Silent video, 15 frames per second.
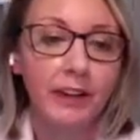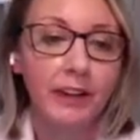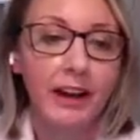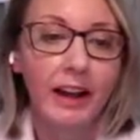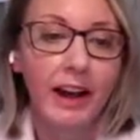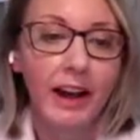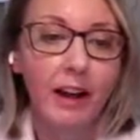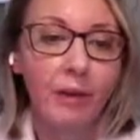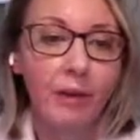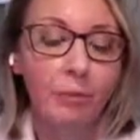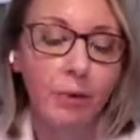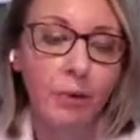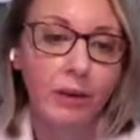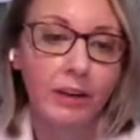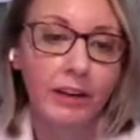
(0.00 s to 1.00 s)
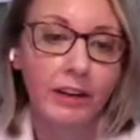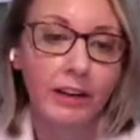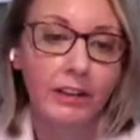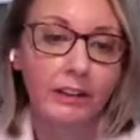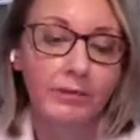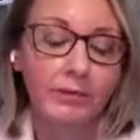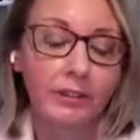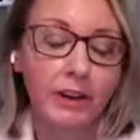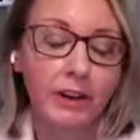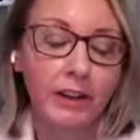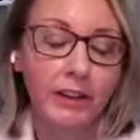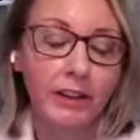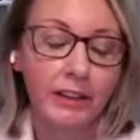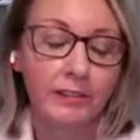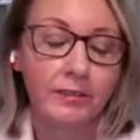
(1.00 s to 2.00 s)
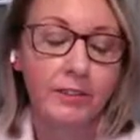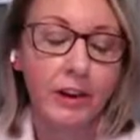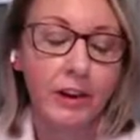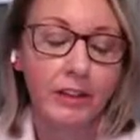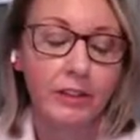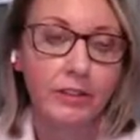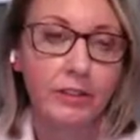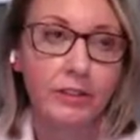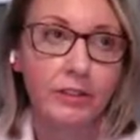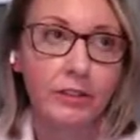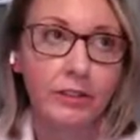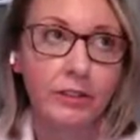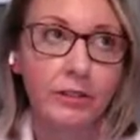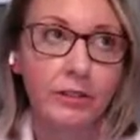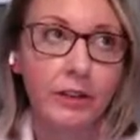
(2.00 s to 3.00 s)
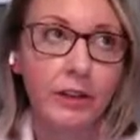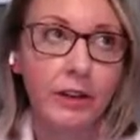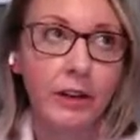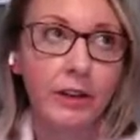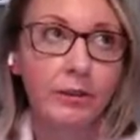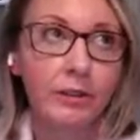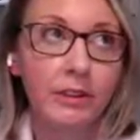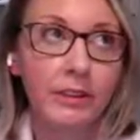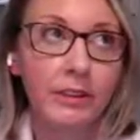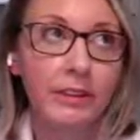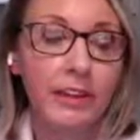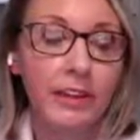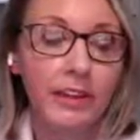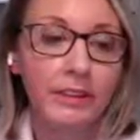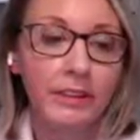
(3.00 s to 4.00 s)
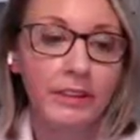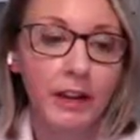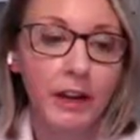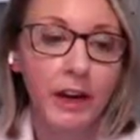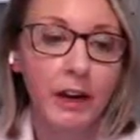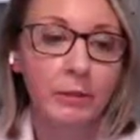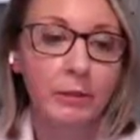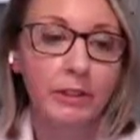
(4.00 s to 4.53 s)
the impact of what we're doing and how important it is for us to